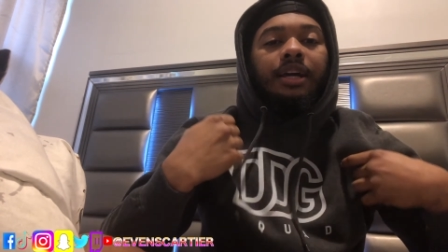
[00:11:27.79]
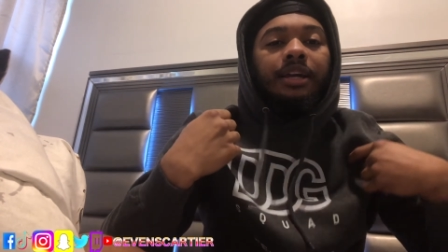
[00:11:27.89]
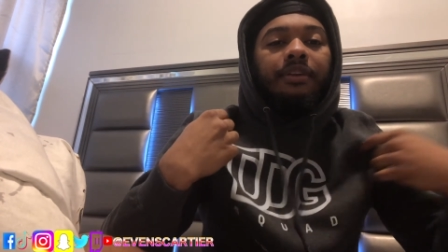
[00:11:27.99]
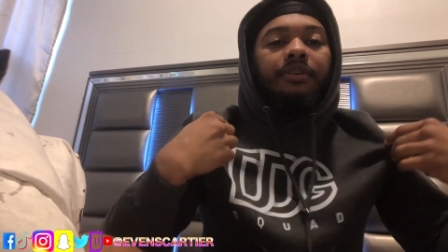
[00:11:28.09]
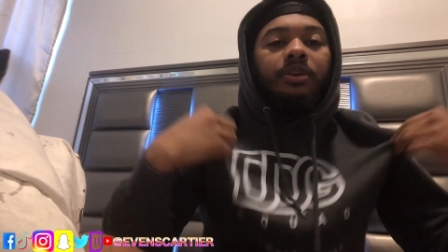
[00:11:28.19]

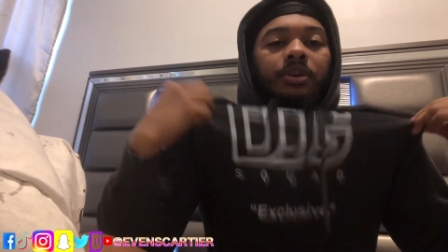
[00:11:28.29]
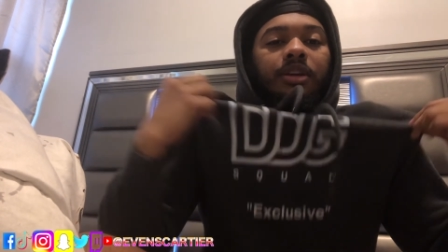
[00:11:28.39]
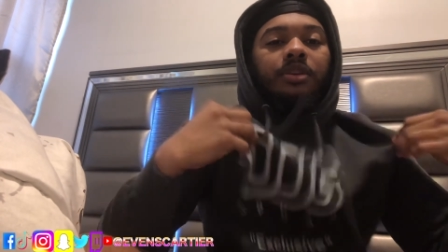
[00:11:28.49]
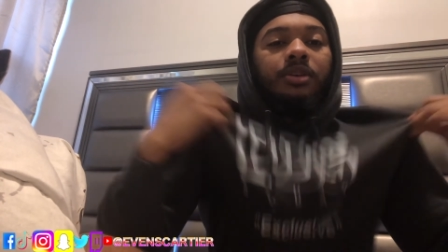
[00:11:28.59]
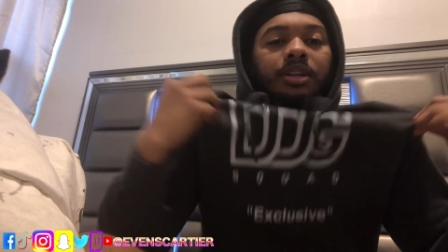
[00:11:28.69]
Even though
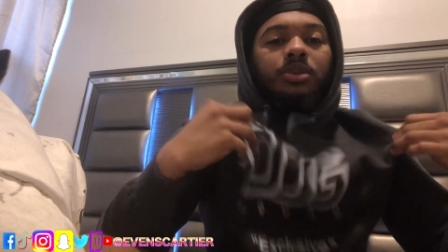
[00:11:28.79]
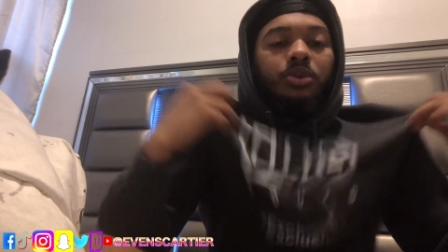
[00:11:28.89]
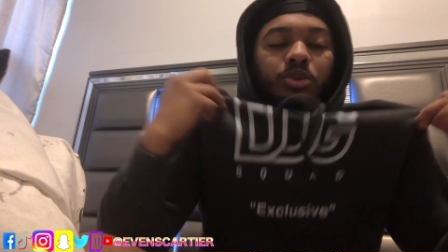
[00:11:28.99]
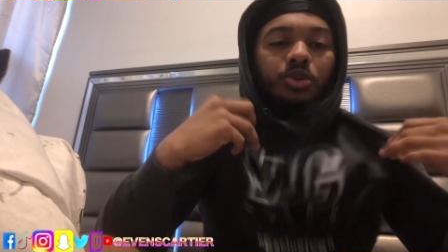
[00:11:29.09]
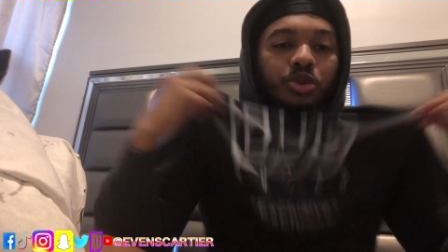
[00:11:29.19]
he only do
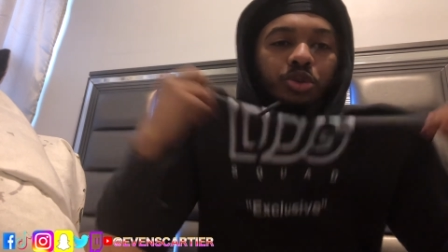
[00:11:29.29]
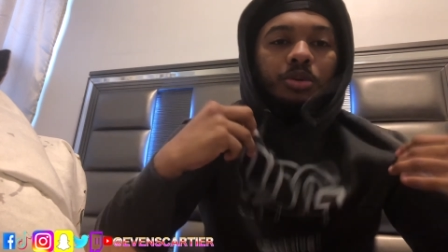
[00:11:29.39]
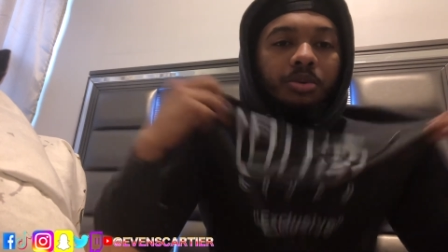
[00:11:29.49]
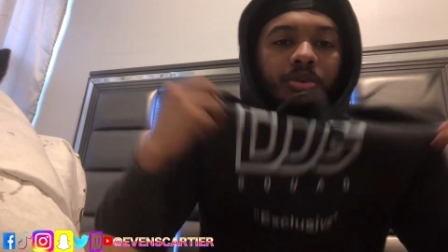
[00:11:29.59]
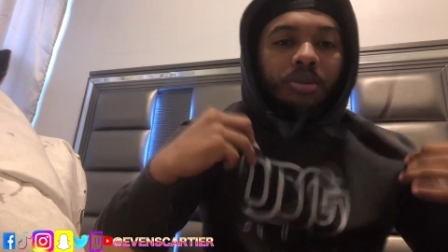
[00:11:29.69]

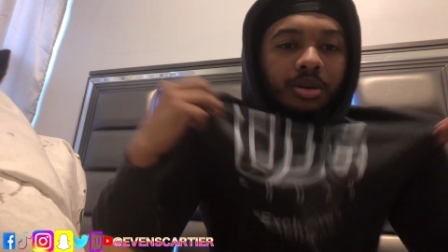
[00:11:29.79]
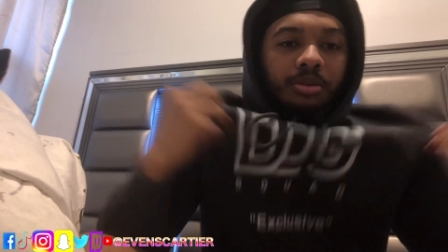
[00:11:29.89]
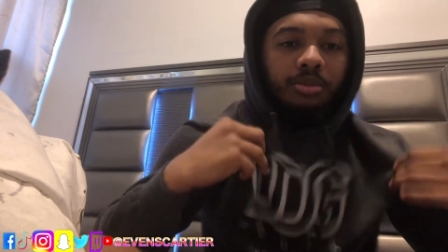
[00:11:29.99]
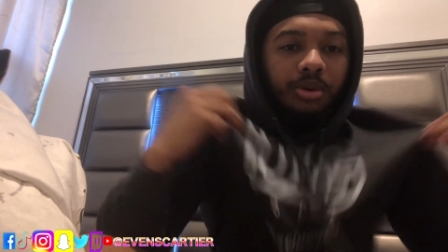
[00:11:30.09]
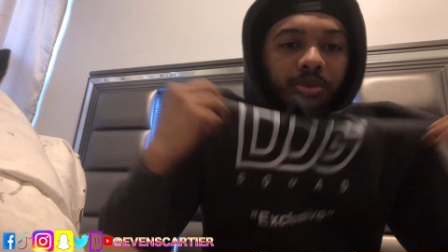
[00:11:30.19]
YouTube,
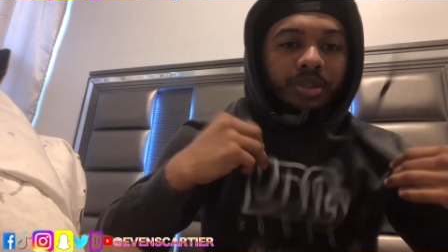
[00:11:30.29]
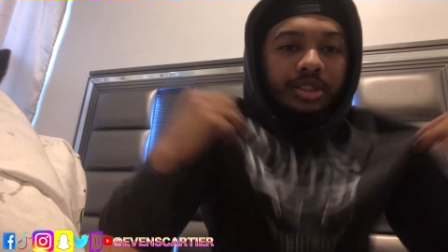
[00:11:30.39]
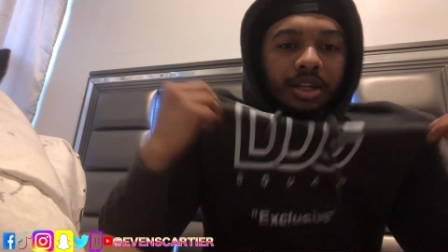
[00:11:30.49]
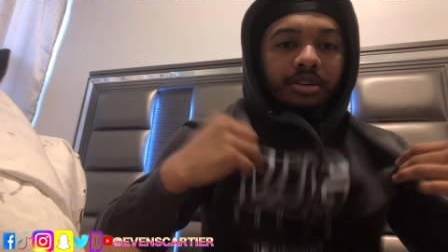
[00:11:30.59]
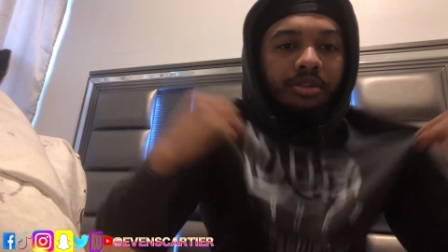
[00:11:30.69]

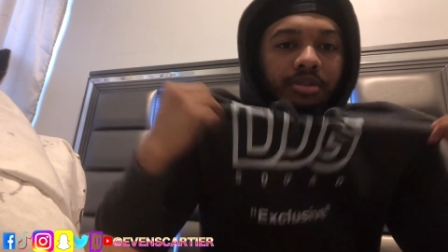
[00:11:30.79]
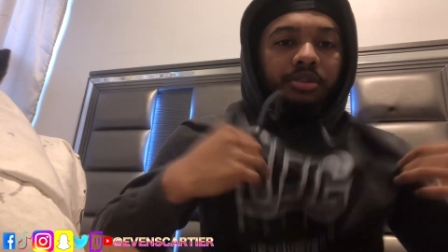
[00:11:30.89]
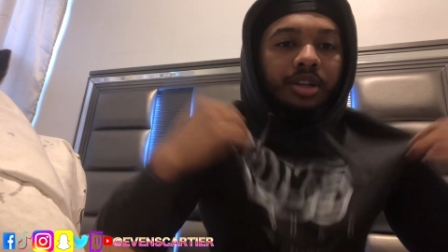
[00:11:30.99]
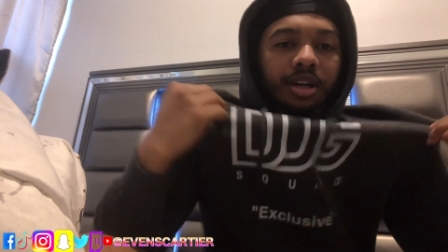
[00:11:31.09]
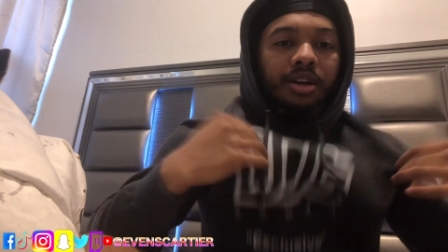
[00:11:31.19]
once I wear
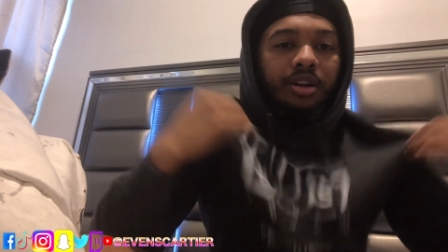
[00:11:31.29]
it,